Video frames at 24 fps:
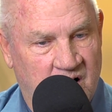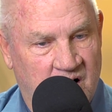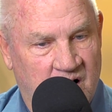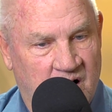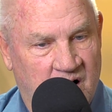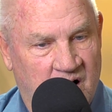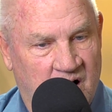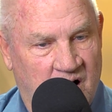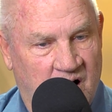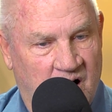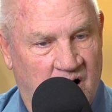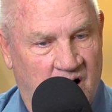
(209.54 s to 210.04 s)

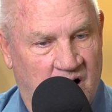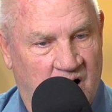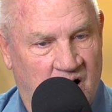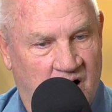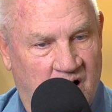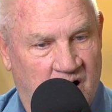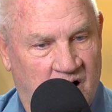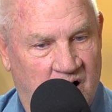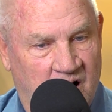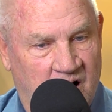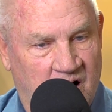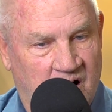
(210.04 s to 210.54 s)

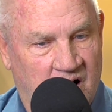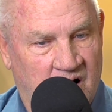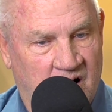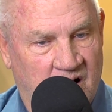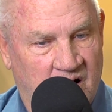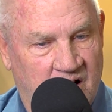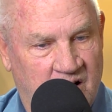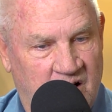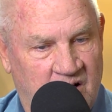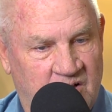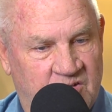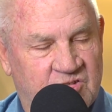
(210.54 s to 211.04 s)

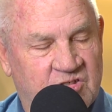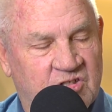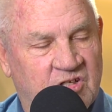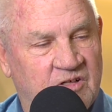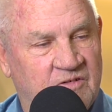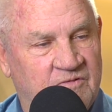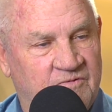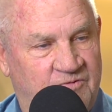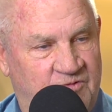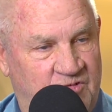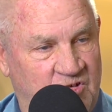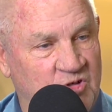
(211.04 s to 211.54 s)
Uh, it's
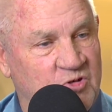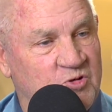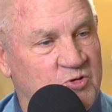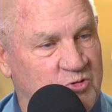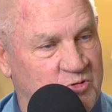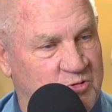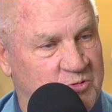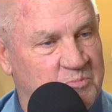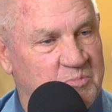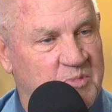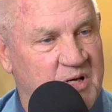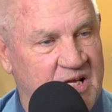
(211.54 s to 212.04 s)

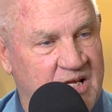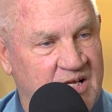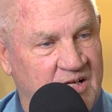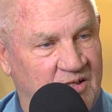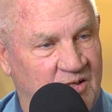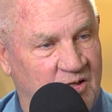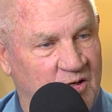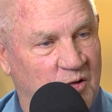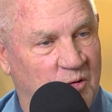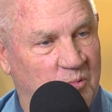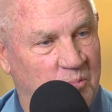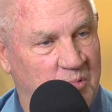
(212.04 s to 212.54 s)
confused me a
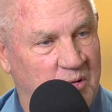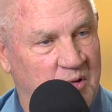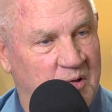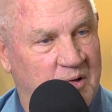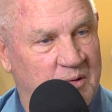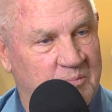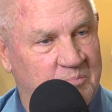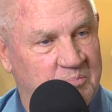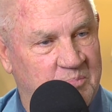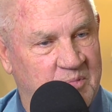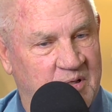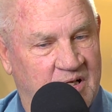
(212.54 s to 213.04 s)
little
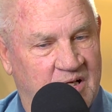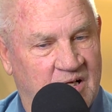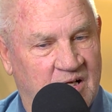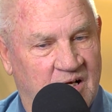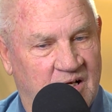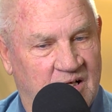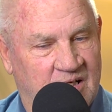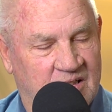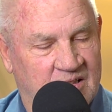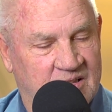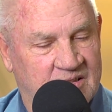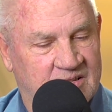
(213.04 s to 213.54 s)
bit
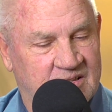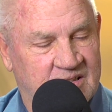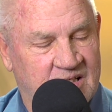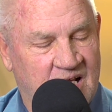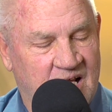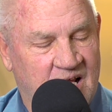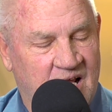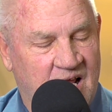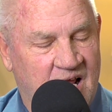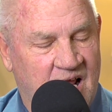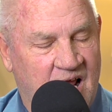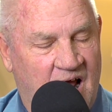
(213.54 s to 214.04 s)
because
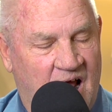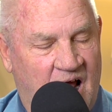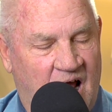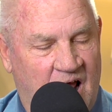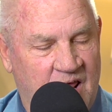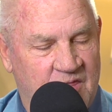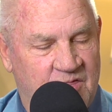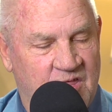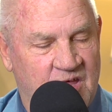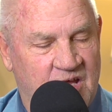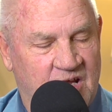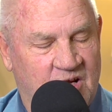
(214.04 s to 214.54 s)

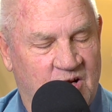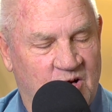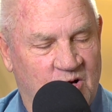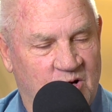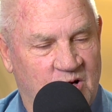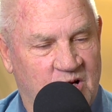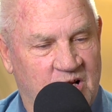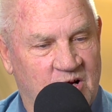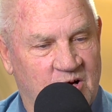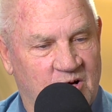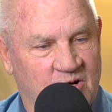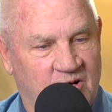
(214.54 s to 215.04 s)
I think her
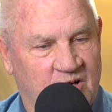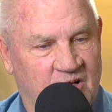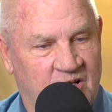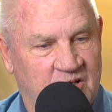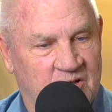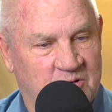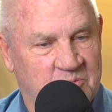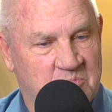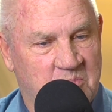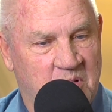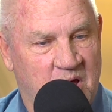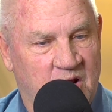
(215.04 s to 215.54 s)
hearing
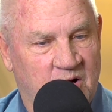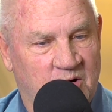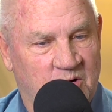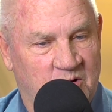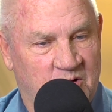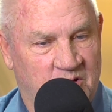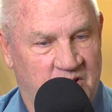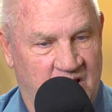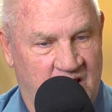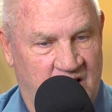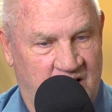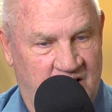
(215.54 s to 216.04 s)
is better
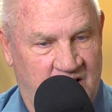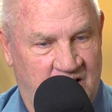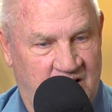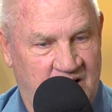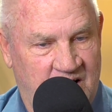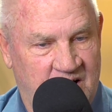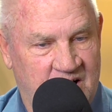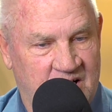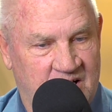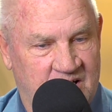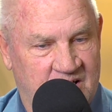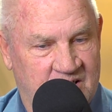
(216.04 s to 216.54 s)
than it
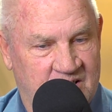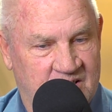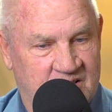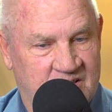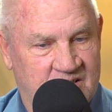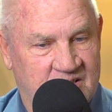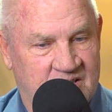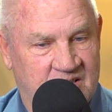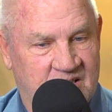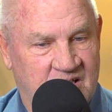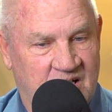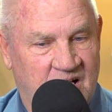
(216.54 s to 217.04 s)

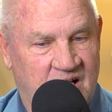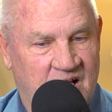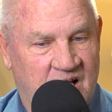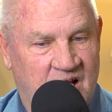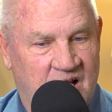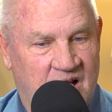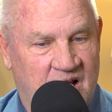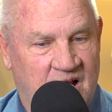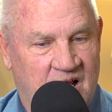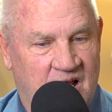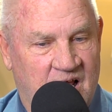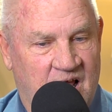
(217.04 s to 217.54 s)
is.
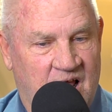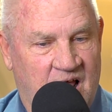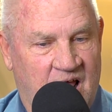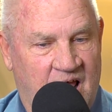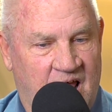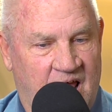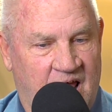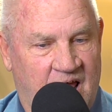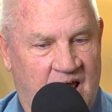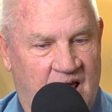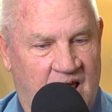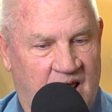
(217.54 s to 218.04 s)

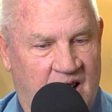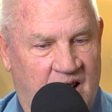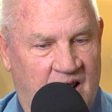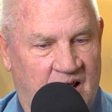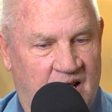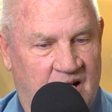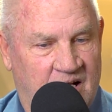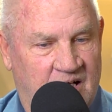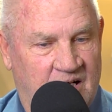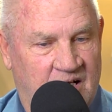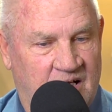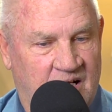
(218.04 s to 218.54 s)

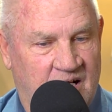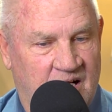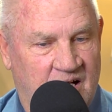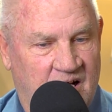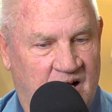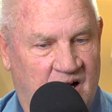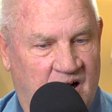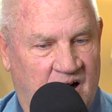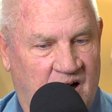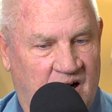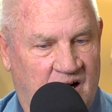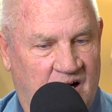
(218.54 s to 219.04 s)
And
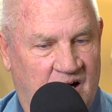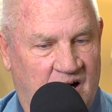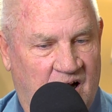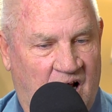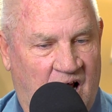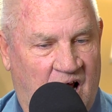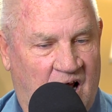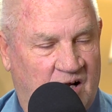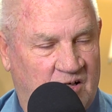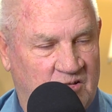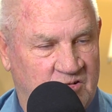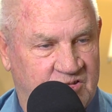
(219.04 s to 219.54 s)

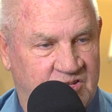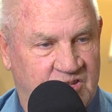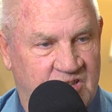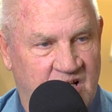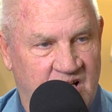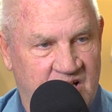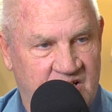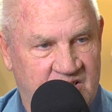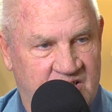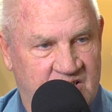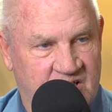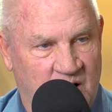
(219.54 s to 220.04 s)
I'll
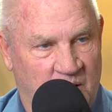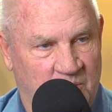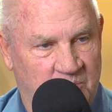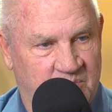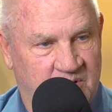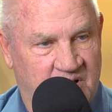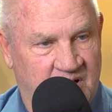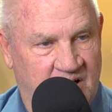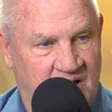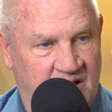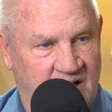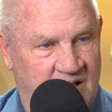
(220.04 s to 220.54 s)
say
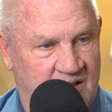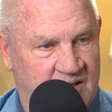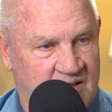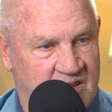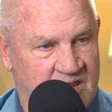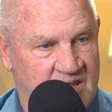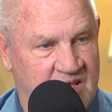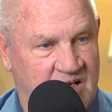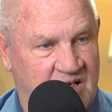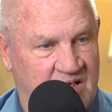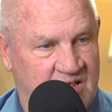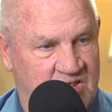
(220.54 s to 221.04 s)
something and
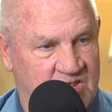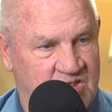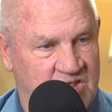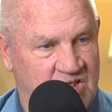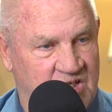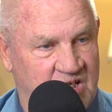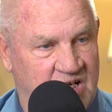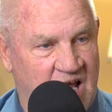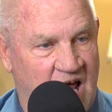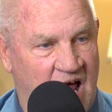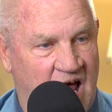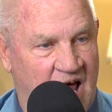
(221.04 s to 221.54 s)
think
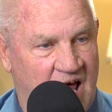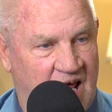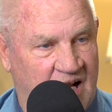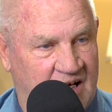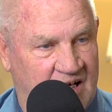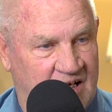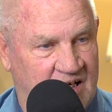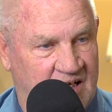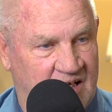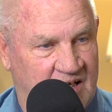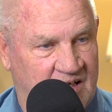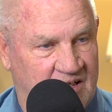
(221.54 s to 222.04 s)
she got
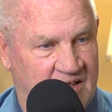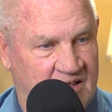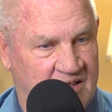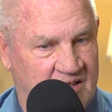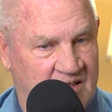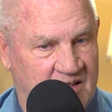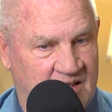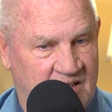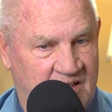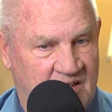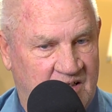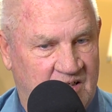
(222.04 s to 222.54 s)
it,
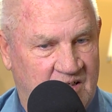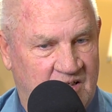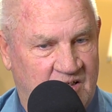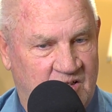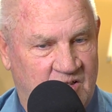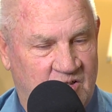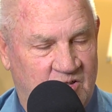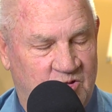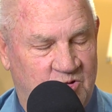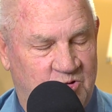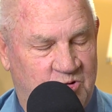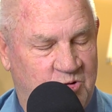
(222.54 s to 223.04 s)
and
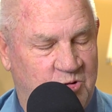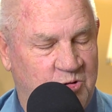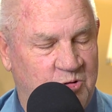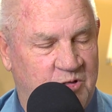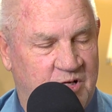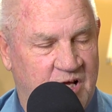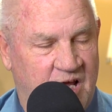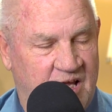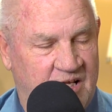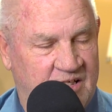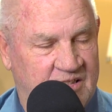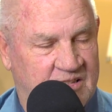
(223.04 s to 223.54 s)
two
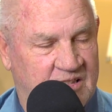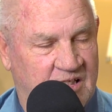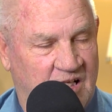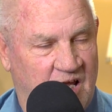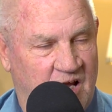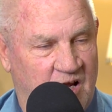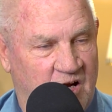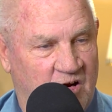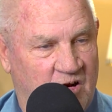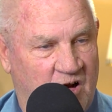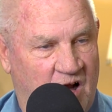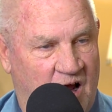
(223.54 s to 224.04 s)
days
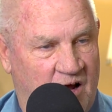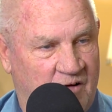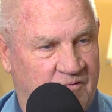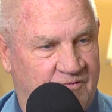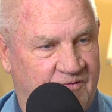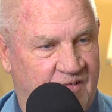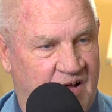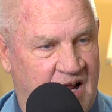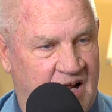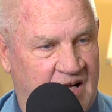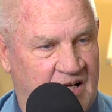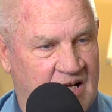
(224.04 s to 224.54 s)
later I
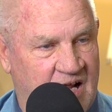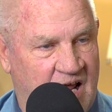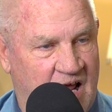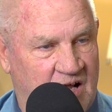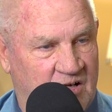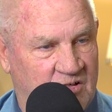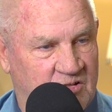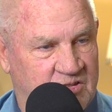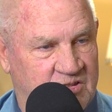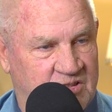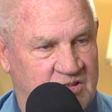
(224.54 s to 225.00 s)
find out